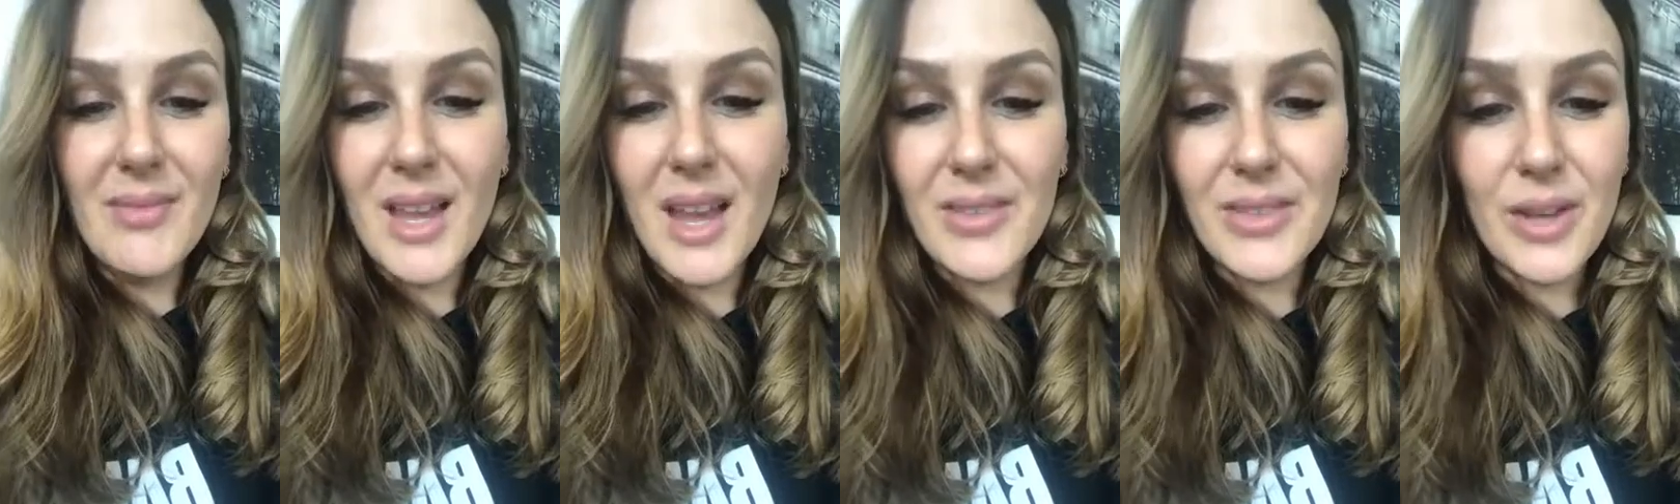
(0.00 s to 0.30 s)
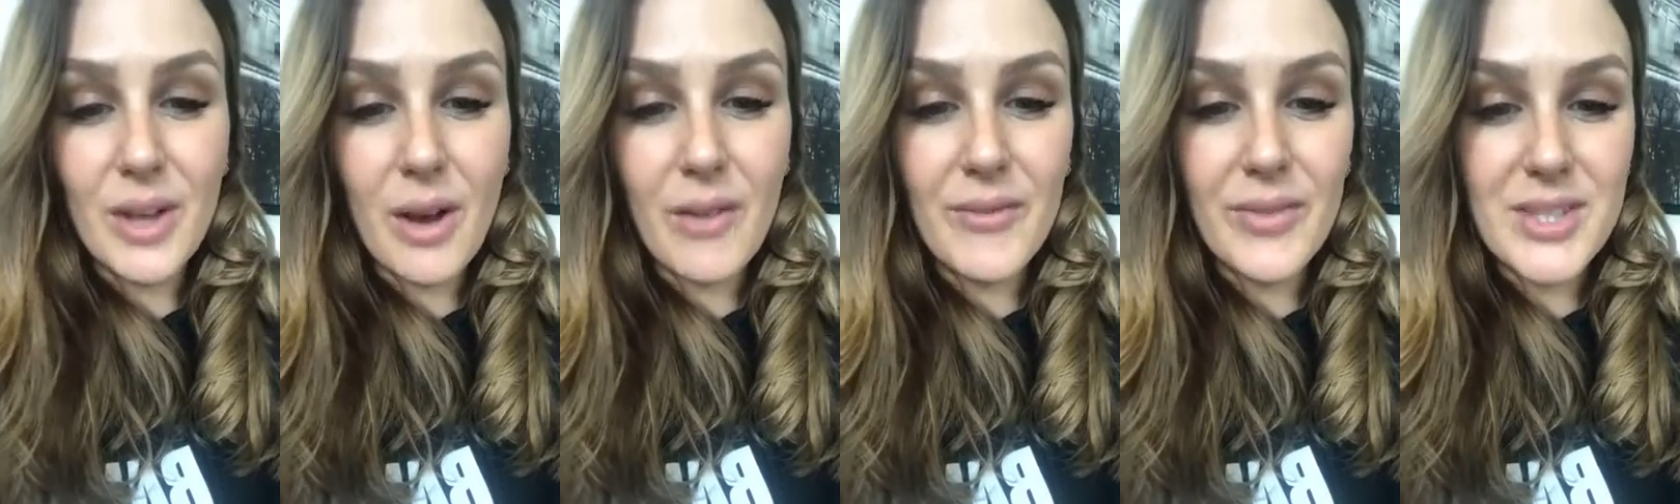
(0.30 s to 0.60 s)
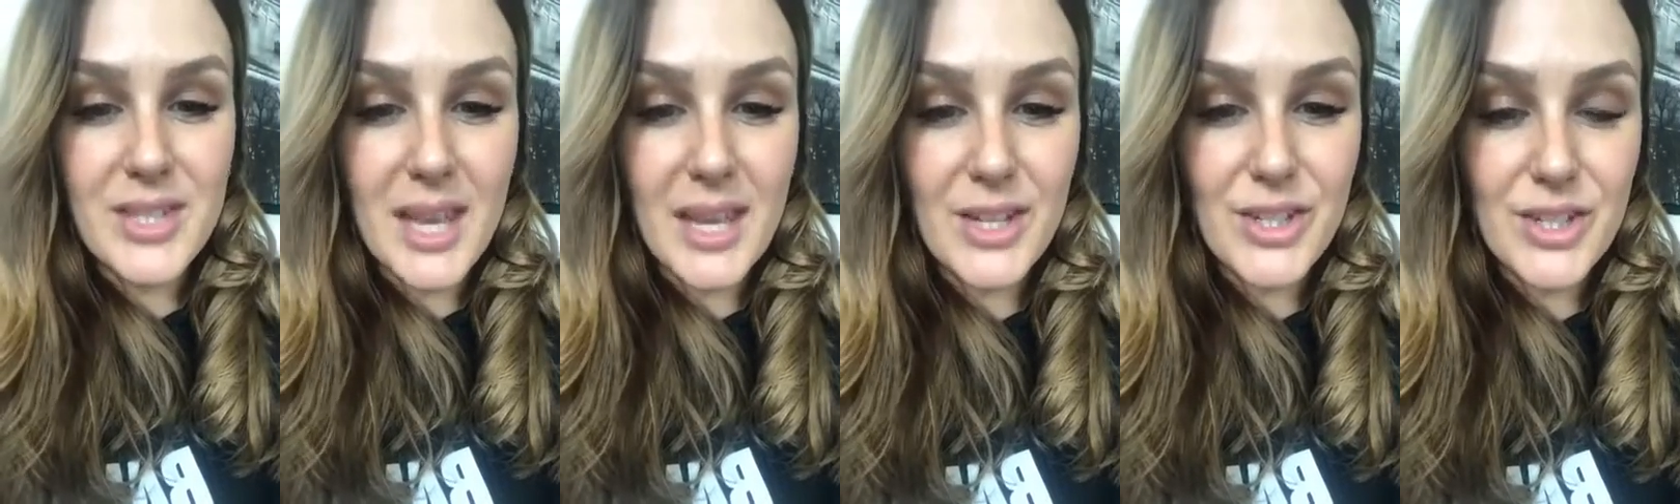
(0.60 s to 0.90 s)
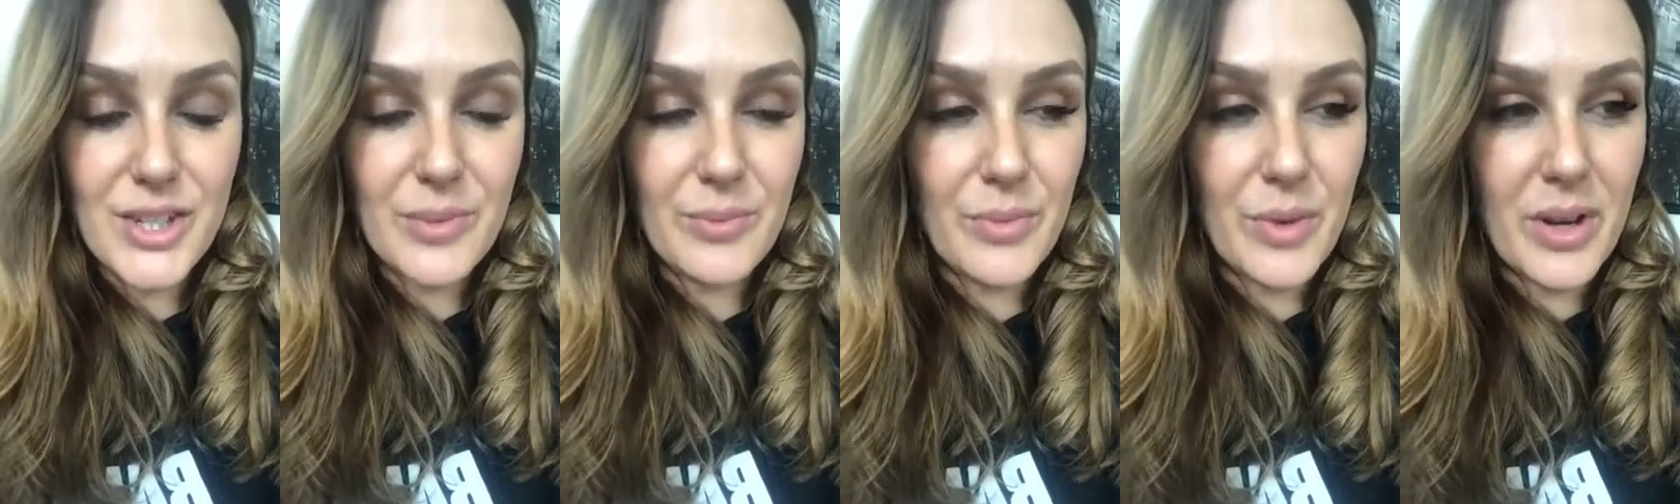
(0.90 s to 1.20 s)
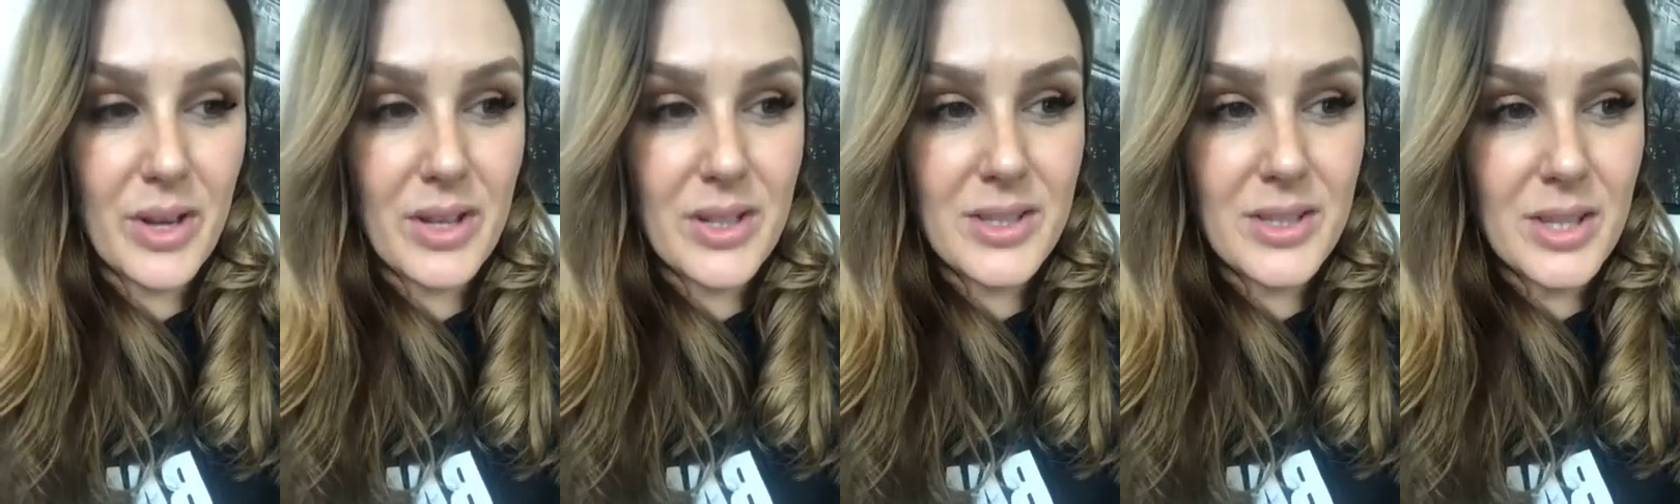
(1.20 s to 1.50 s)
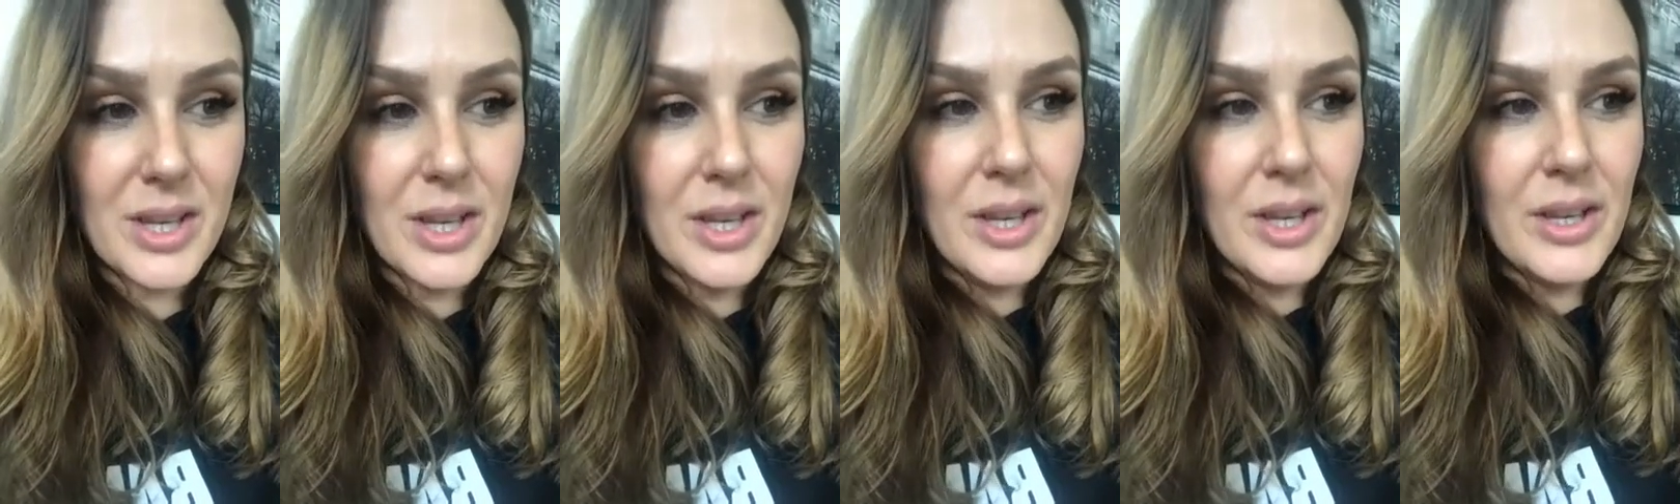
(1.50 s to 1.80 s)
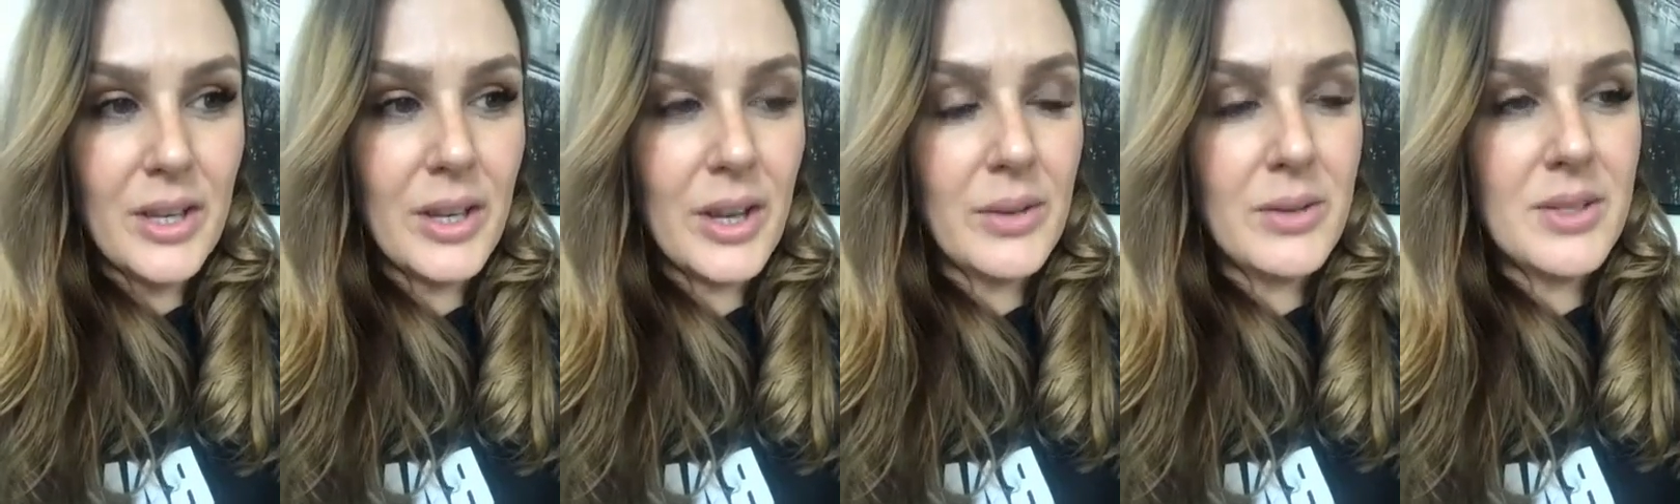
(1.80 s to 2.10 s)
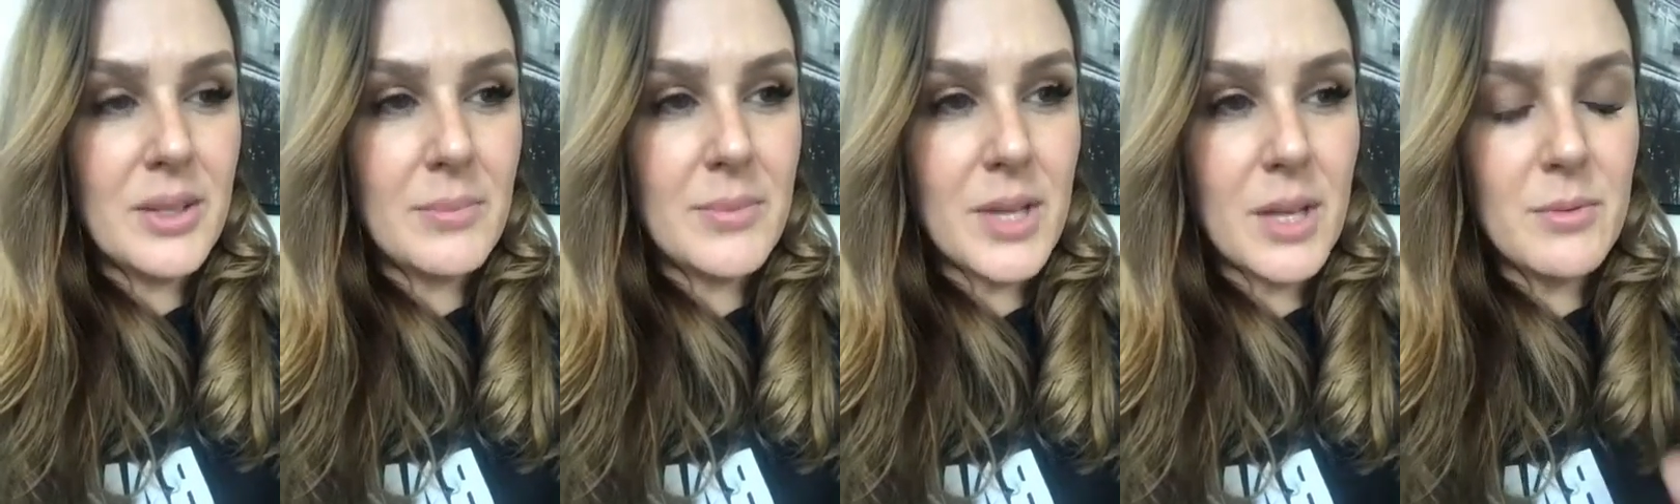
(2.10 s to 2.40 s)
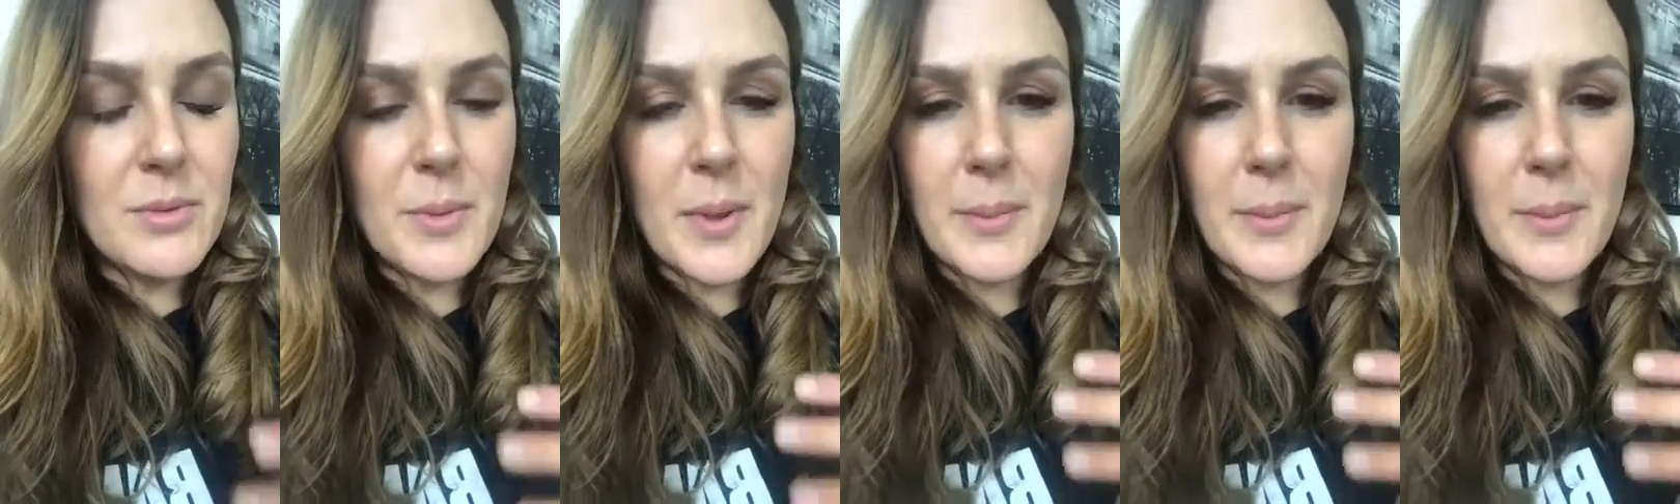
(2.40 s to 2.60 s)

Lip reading: and the conversation was, sometimes